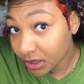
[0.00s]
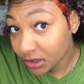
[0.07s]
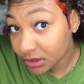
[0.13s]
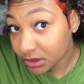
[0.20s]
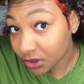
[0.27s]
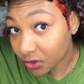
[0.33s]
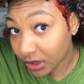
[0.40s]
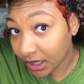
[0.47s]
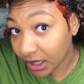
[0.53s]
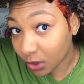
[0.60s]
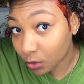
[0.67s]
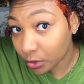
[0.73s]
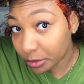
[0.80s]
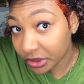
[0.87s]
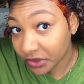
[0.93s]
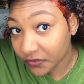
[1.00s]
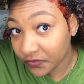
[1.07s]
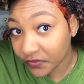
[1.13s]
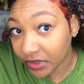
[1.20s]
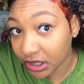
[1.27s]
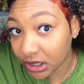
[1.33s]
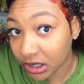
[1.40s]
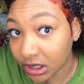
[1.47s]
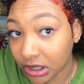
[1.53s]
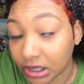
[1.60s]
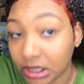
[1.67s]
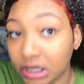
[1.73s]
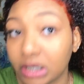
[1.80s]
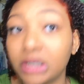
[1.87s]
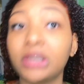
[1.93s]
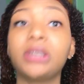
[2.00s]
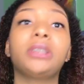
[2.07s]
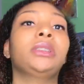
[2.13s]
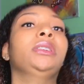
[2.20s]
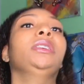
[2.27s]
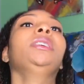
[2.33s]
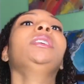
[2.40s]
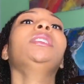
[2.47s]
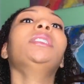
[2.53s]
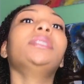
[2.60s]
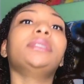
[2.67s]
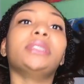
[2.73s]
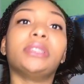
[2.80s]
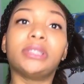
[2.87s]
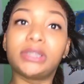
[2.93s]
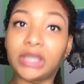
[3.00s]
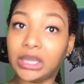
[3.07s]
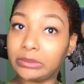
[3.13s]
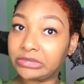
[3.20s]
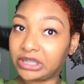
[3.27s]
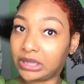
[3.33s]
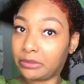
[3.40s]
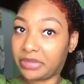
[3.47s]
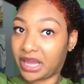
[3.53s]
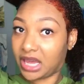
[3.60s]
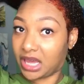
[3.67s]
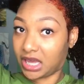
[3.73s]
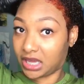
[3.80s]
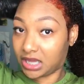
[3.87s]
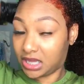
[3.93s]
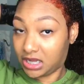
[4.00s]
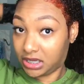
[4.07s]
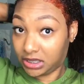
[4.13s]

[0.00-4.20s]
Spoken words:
so I will be fine. Did the same to the back.